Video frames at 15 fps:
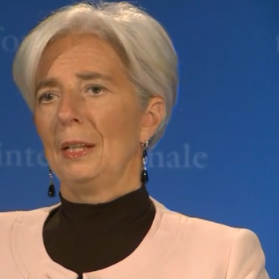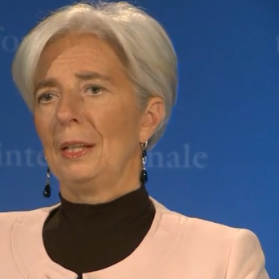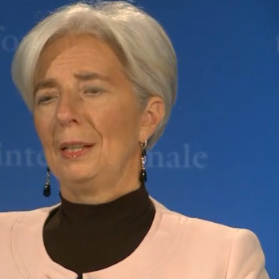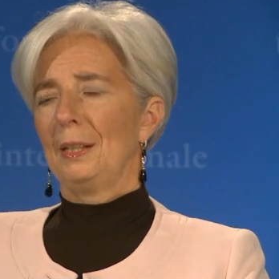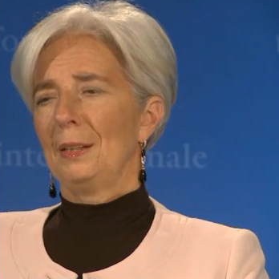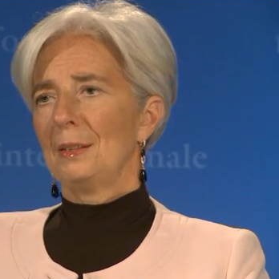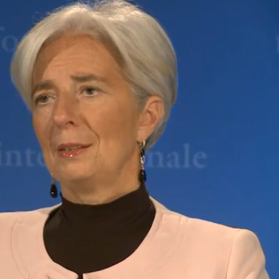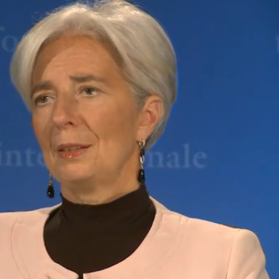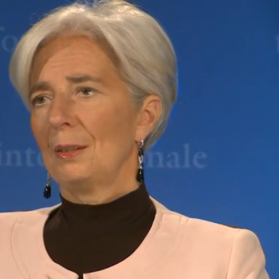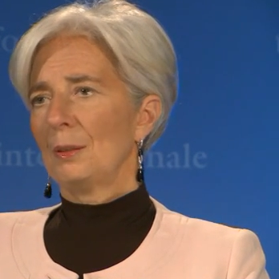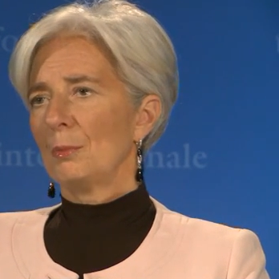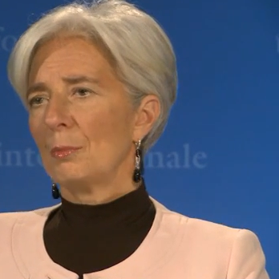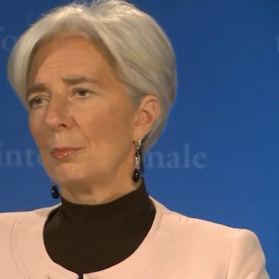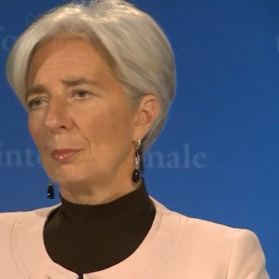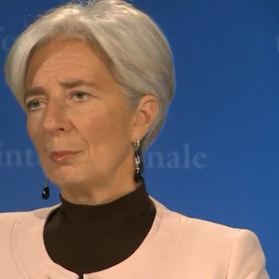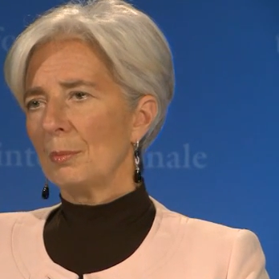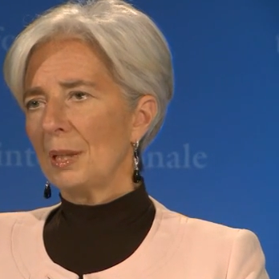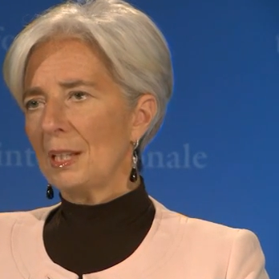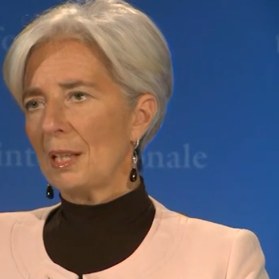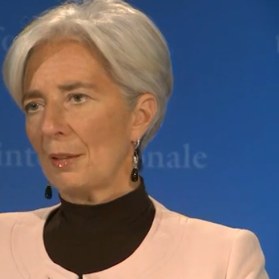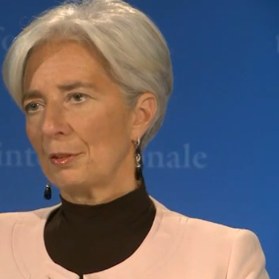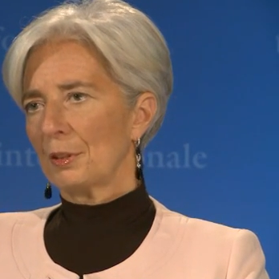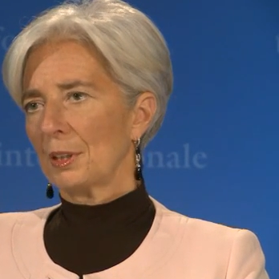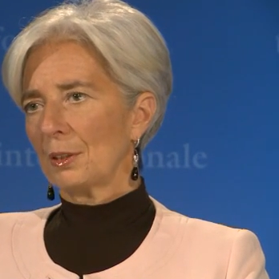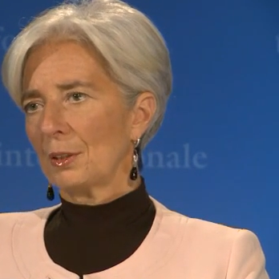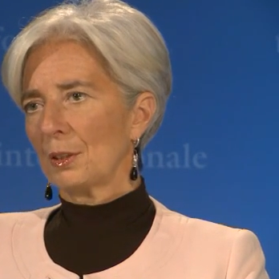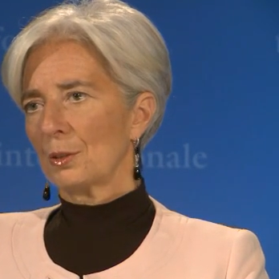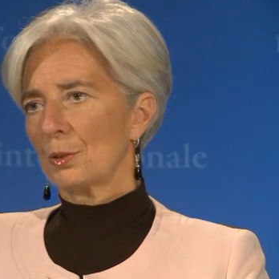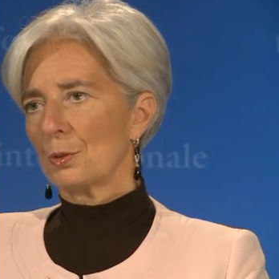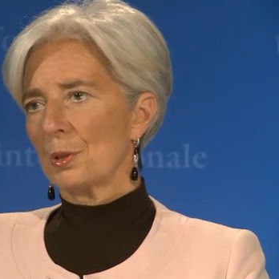And many
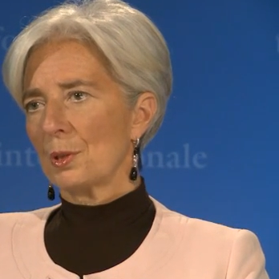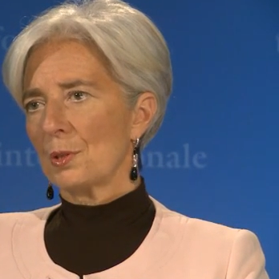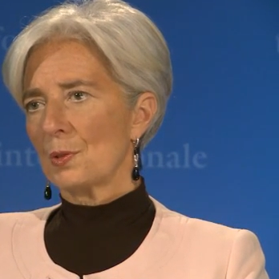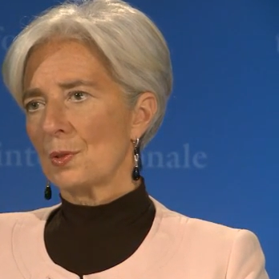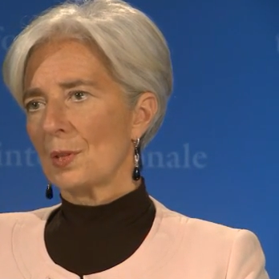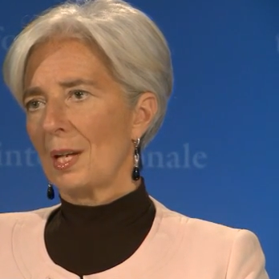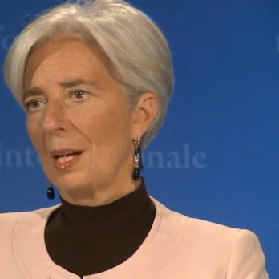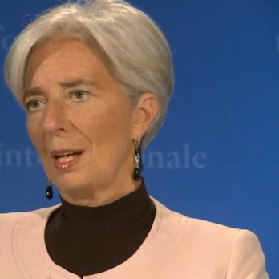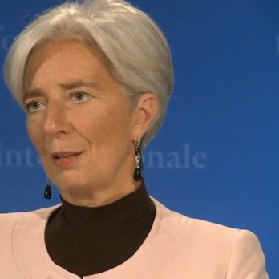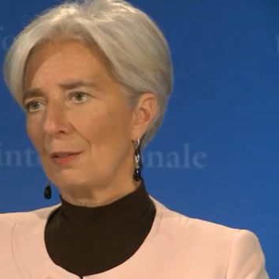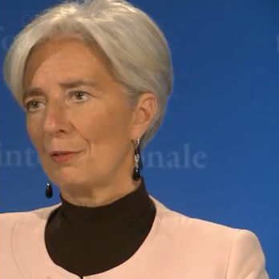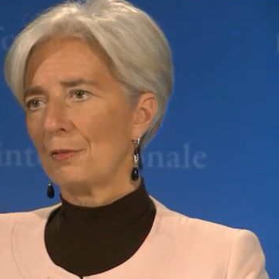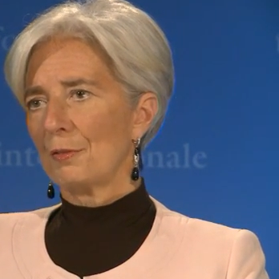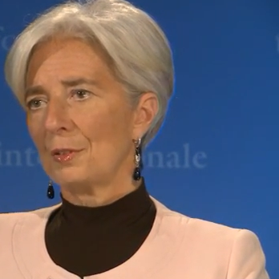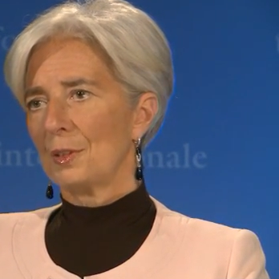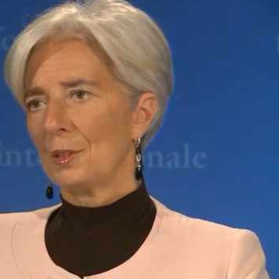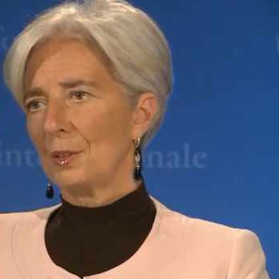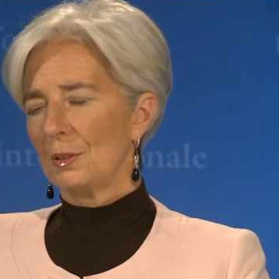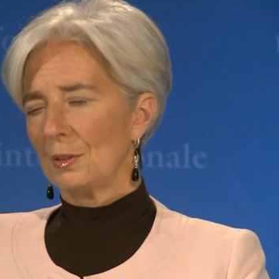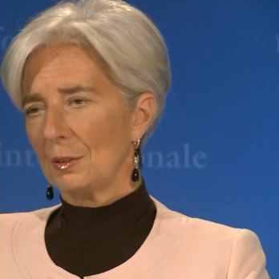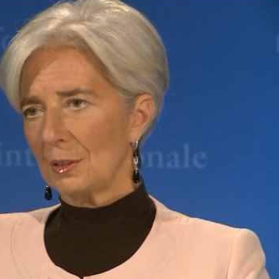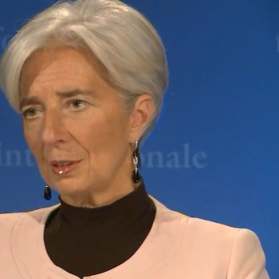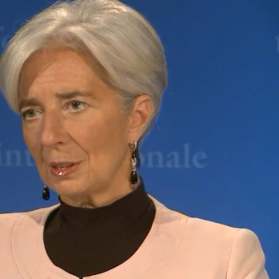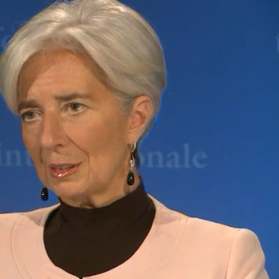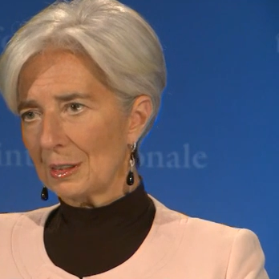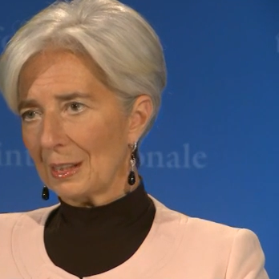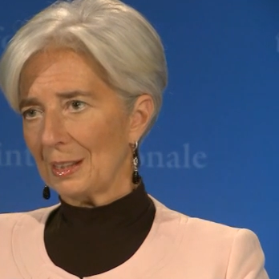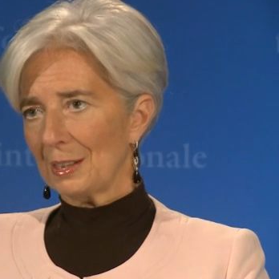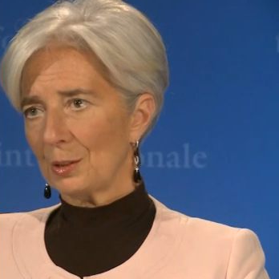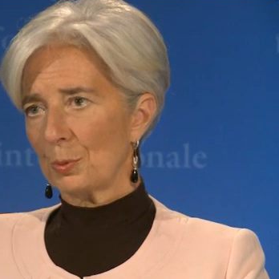African countries have
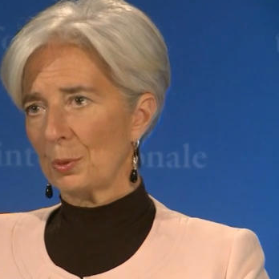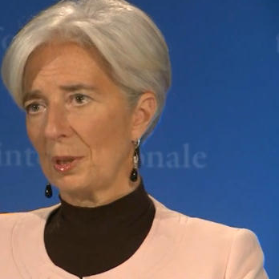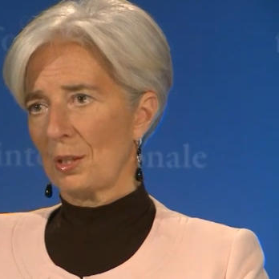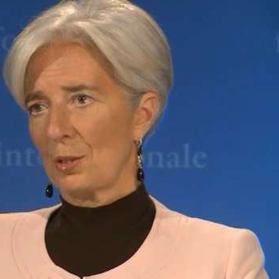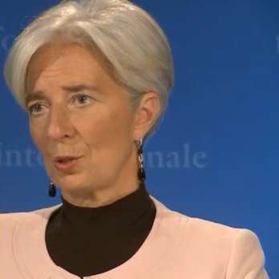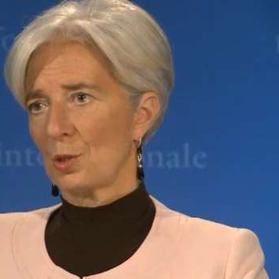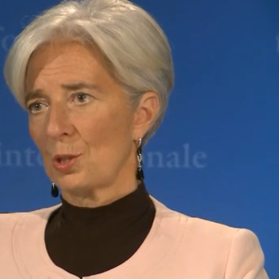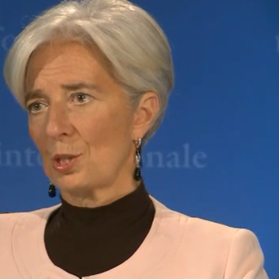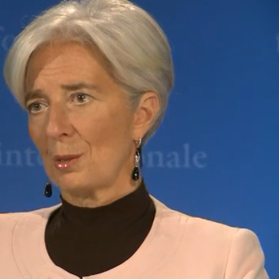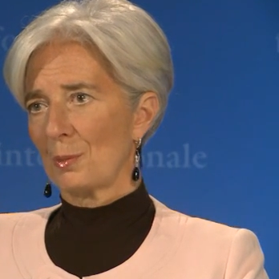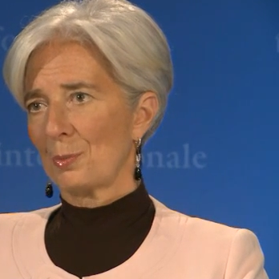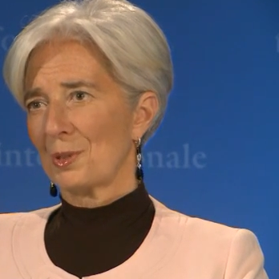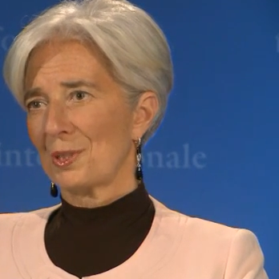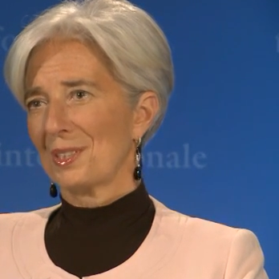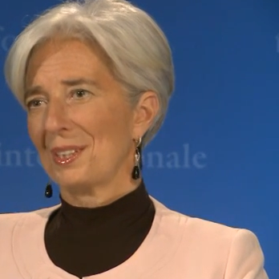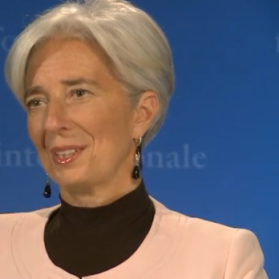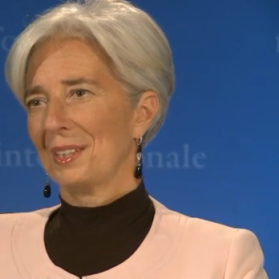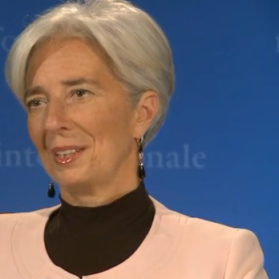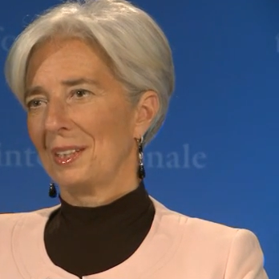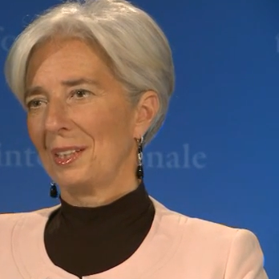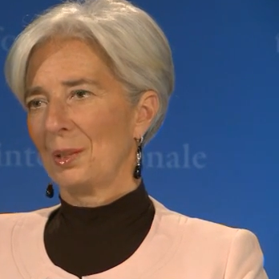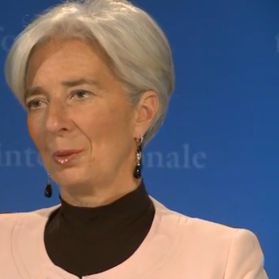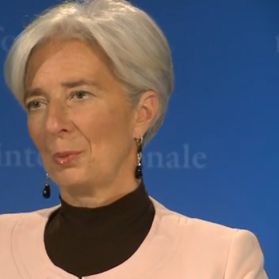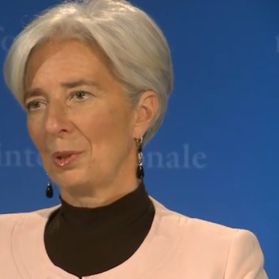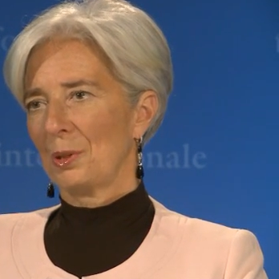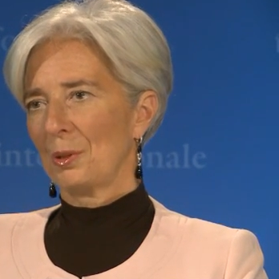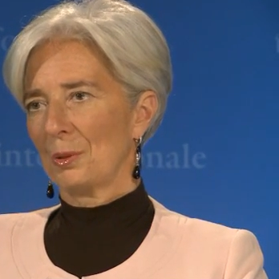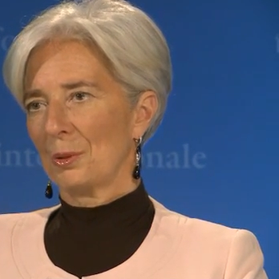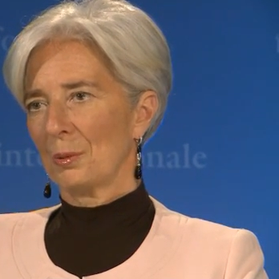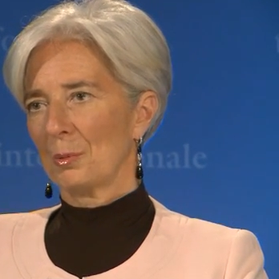tight relationships
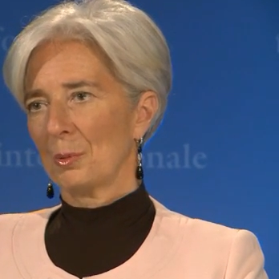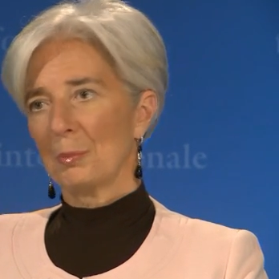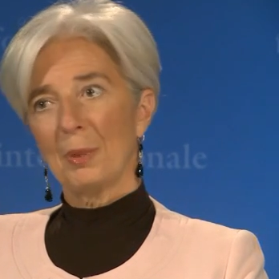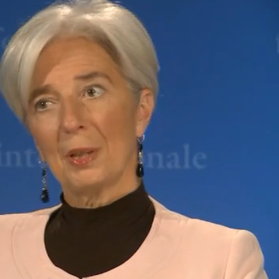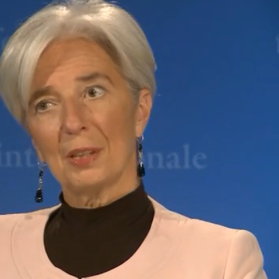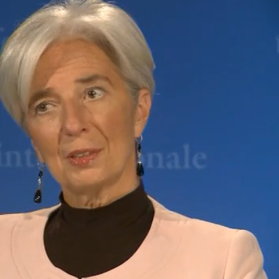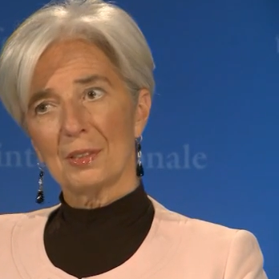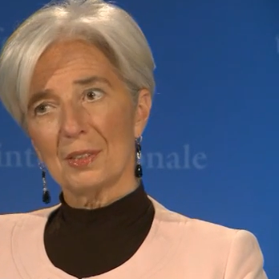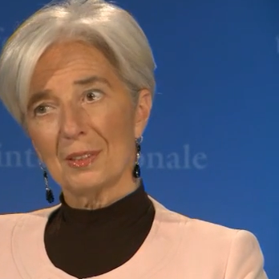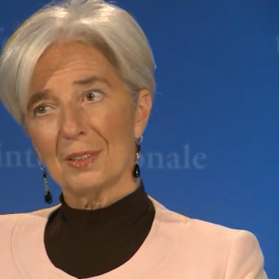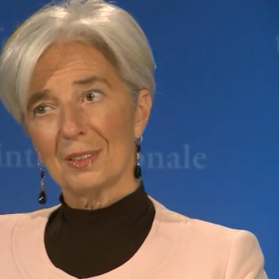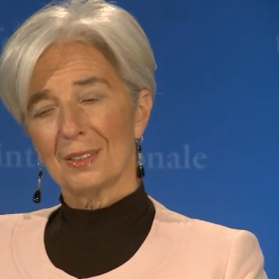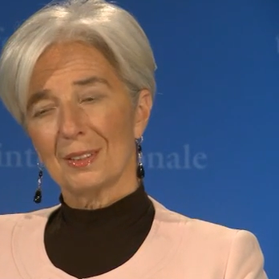with Europe. But